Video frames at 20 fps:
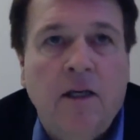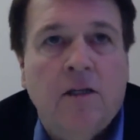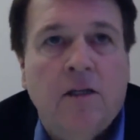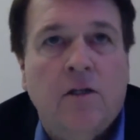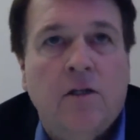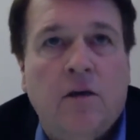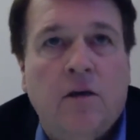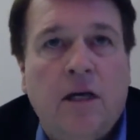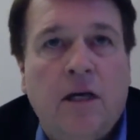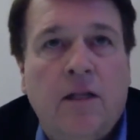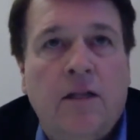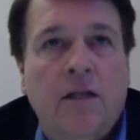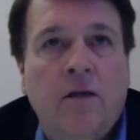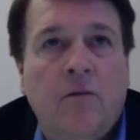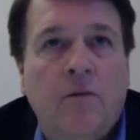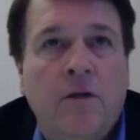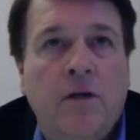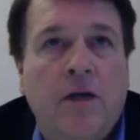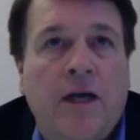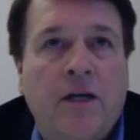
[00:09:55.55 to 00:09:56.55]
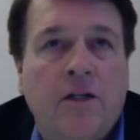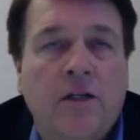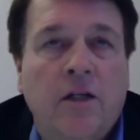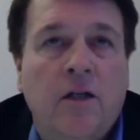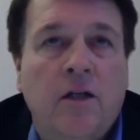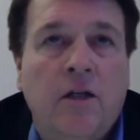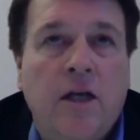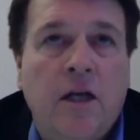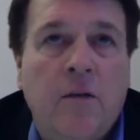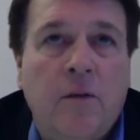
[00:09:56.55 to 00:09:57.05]
So I think when you actually
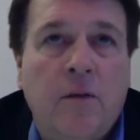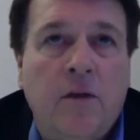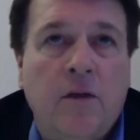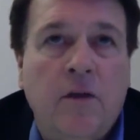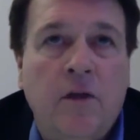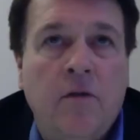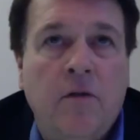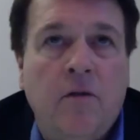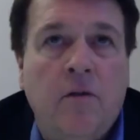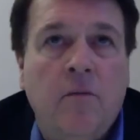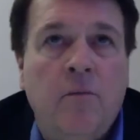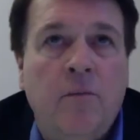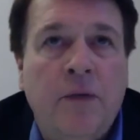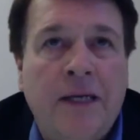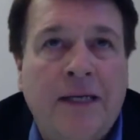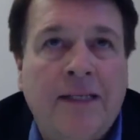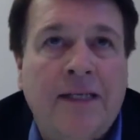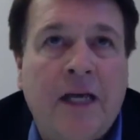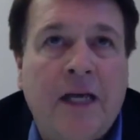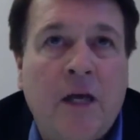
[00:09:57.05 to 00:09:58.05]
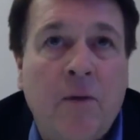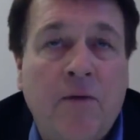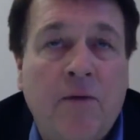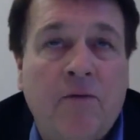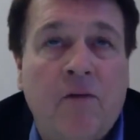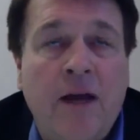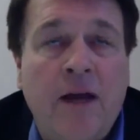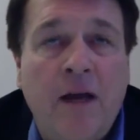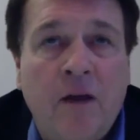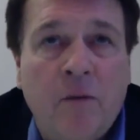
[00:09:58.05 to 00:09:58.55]
look at it, you know, the big takeaway
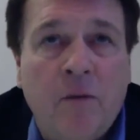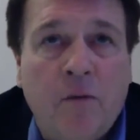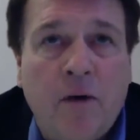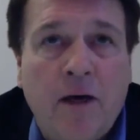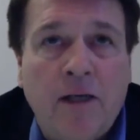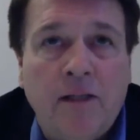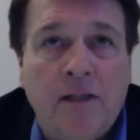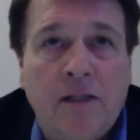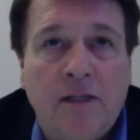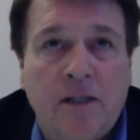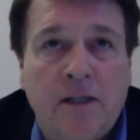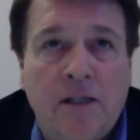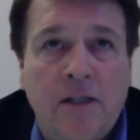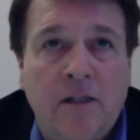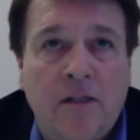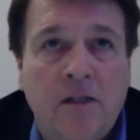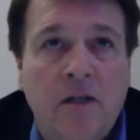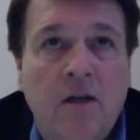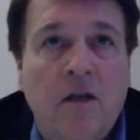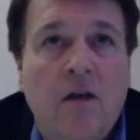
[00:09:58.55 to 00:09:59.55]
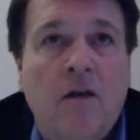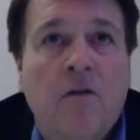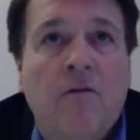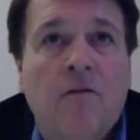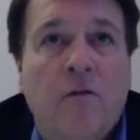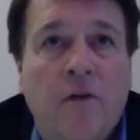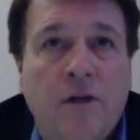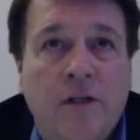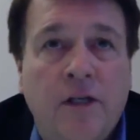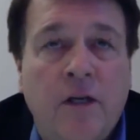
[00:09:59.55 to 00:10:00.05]
for enterprises is
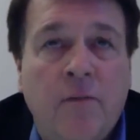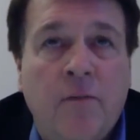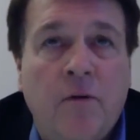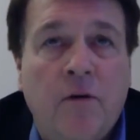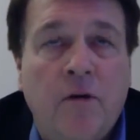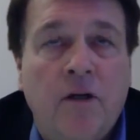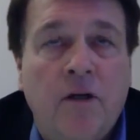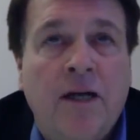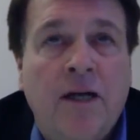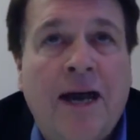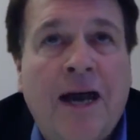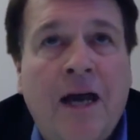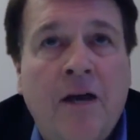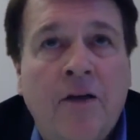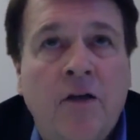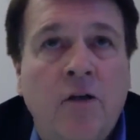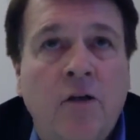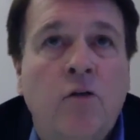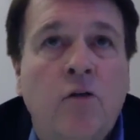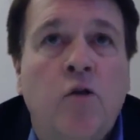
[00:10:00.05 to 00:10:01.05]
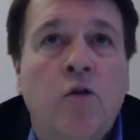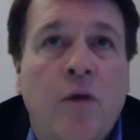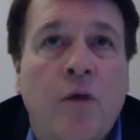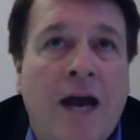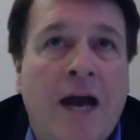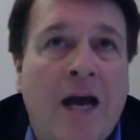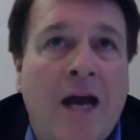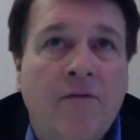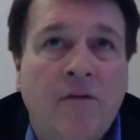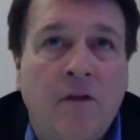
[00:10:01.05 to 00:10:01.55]
For example, how do you
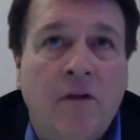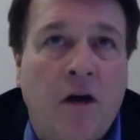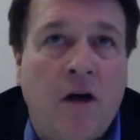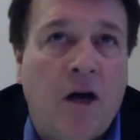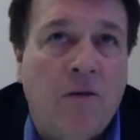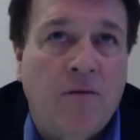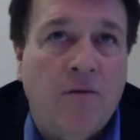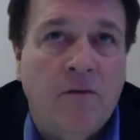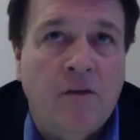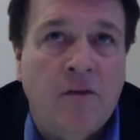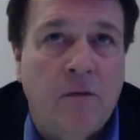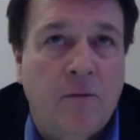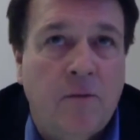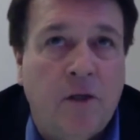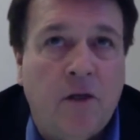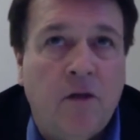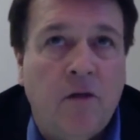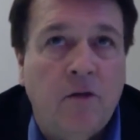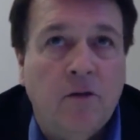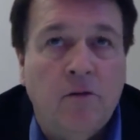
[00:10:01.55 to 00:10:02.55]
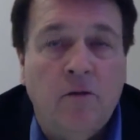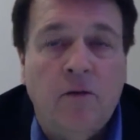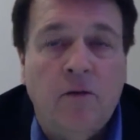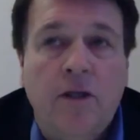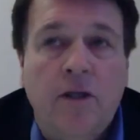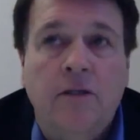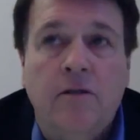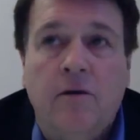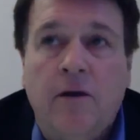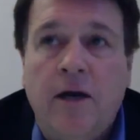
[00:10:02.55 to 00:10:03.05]
draft off of some of the cultural
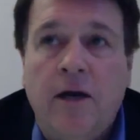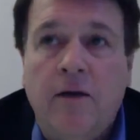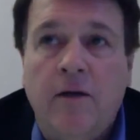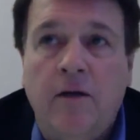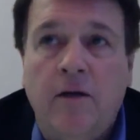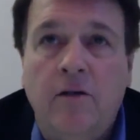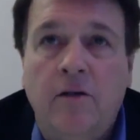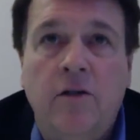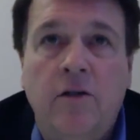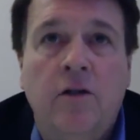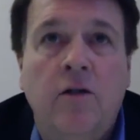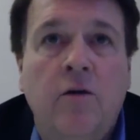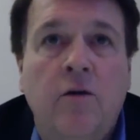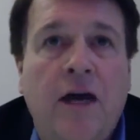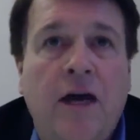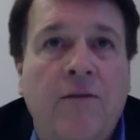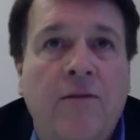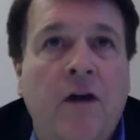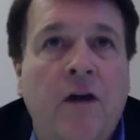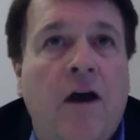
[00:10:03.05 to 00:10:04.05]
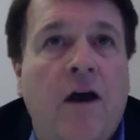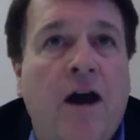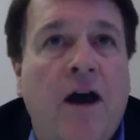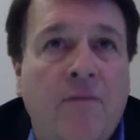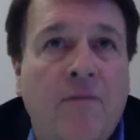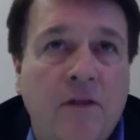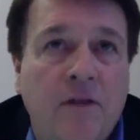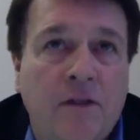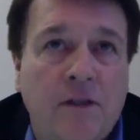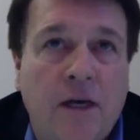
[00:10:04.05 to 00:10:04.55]
that are out here? Do you have an
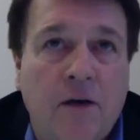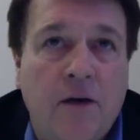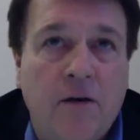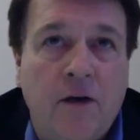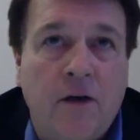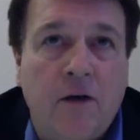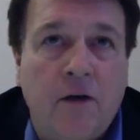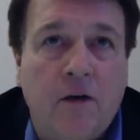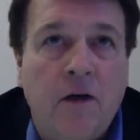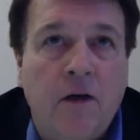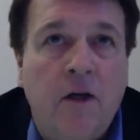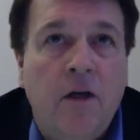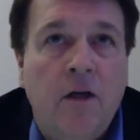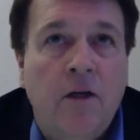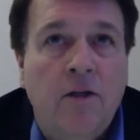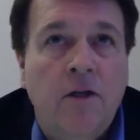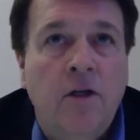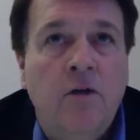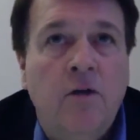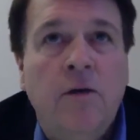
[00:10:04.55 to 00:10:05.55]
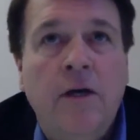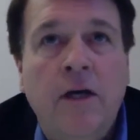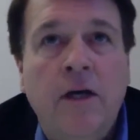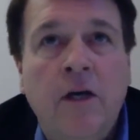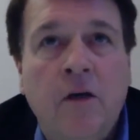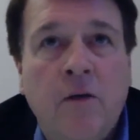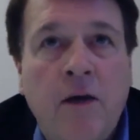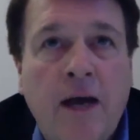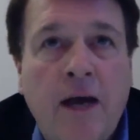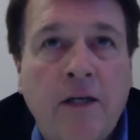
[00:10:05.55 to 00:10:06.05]
office out here? Do you
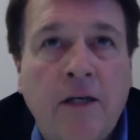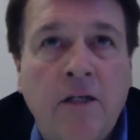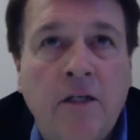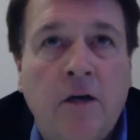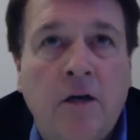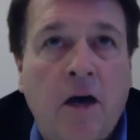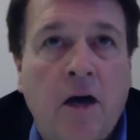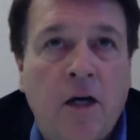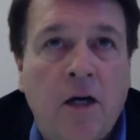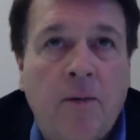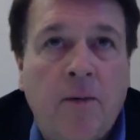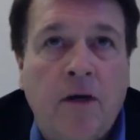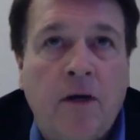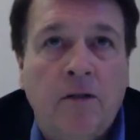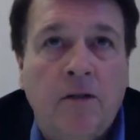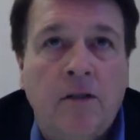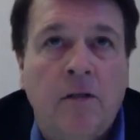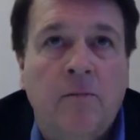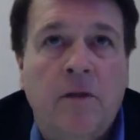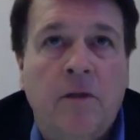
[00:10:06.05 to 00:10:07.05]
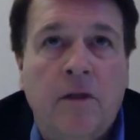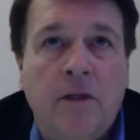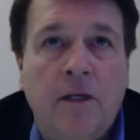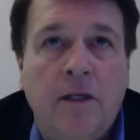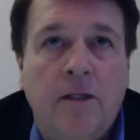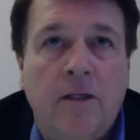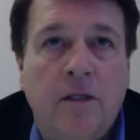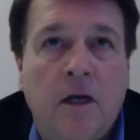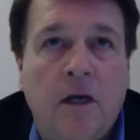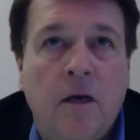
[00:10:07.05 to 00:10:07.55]
interact and talk about some of the
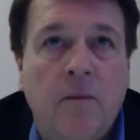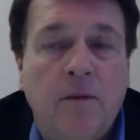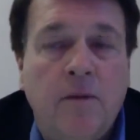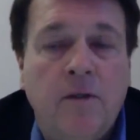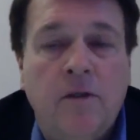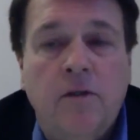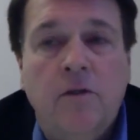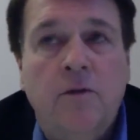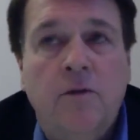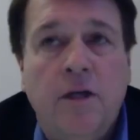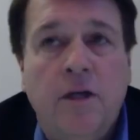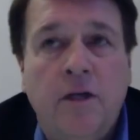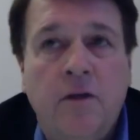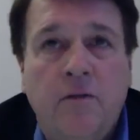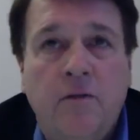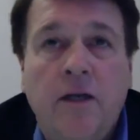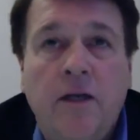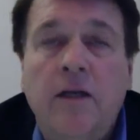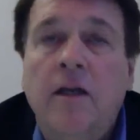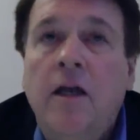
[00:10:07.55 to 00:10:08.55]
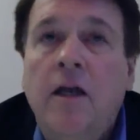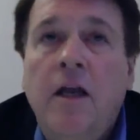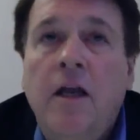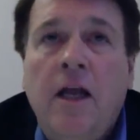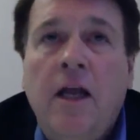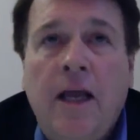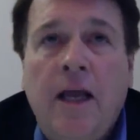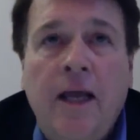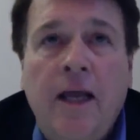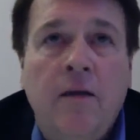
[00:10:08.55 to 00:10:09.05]
things that companies are doing to innovate?
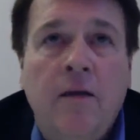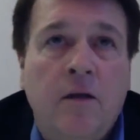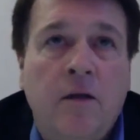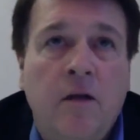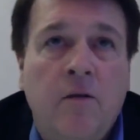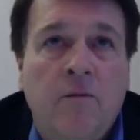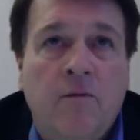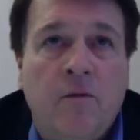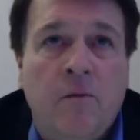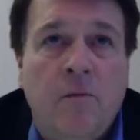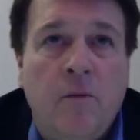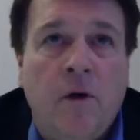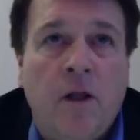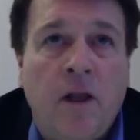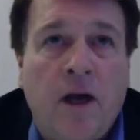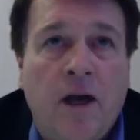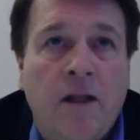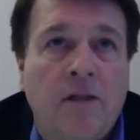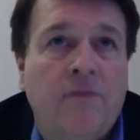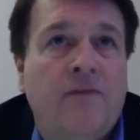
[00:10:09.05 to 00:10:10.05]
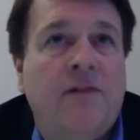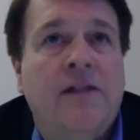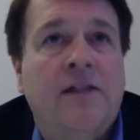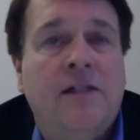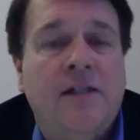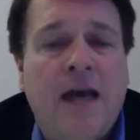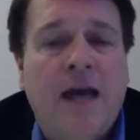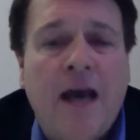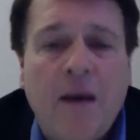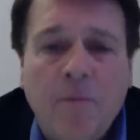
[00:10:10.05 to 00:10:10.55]
And, for a lot of the
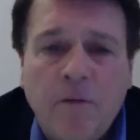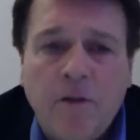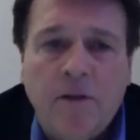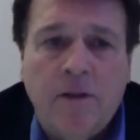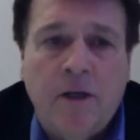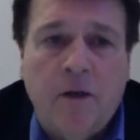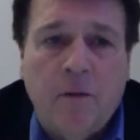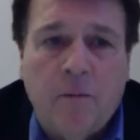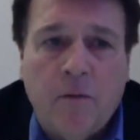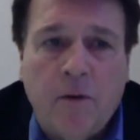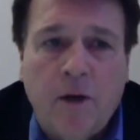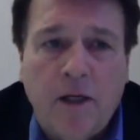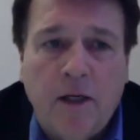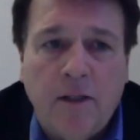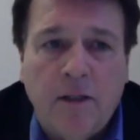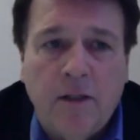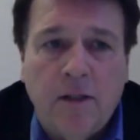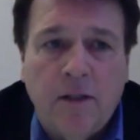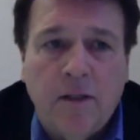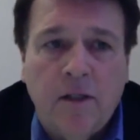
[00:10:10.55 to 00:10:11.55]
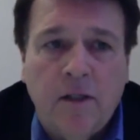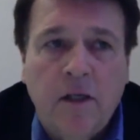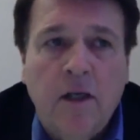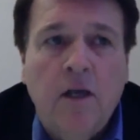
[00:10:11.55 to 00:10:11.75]
established enterprises,